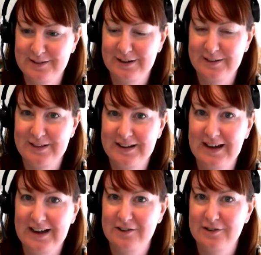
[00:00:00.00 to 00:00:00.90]
So the
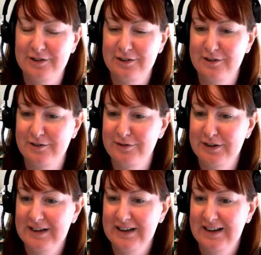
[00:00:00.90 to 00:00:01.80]
nature of,
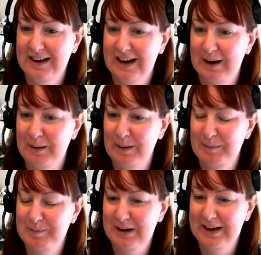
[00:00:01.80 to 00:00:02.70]

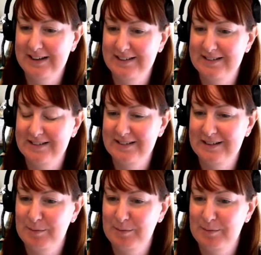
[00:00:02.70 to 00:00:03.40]
I guess,